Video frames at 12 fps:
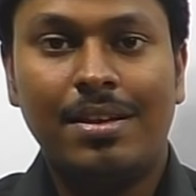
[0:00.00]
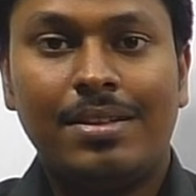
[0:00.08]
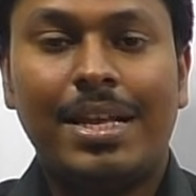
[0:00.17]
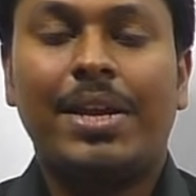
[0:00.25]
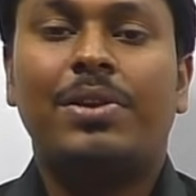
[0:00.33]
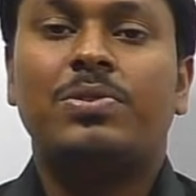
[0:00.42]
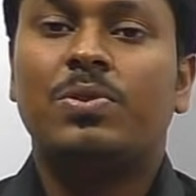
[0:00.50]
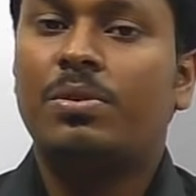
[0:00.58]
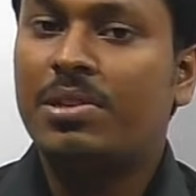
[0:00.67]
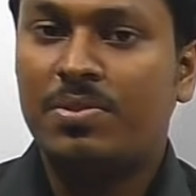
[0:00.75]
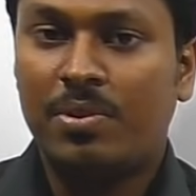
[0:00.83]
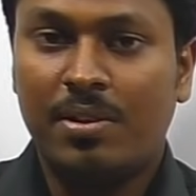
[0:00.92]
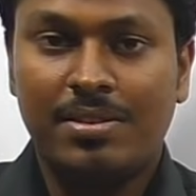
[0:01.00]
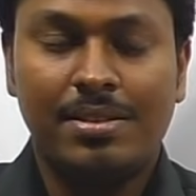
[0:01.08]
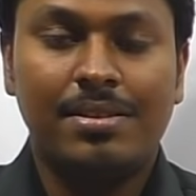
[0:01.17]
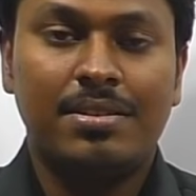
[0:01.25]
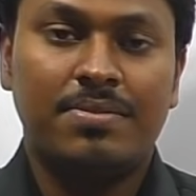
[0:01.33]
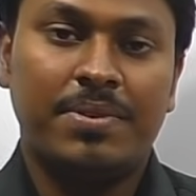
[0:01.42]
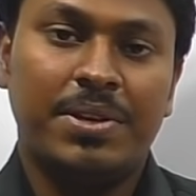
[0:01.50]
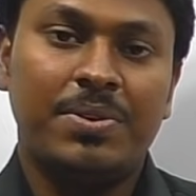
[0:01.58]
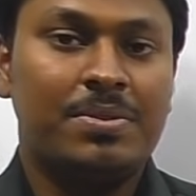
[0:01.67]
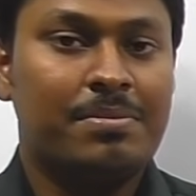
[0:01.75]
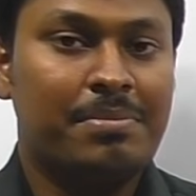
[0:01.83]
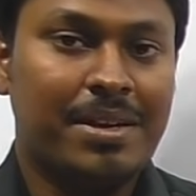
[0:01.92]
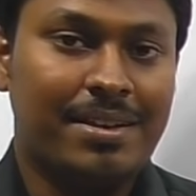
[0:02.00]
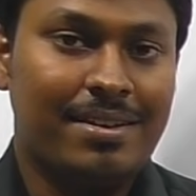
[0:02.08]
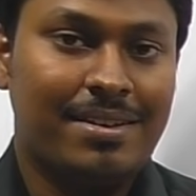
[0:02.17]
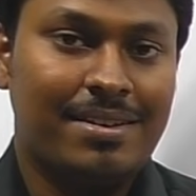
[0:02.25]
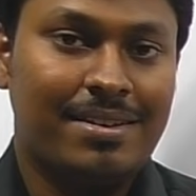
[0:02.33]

Thank you so much for watching this video. Bye.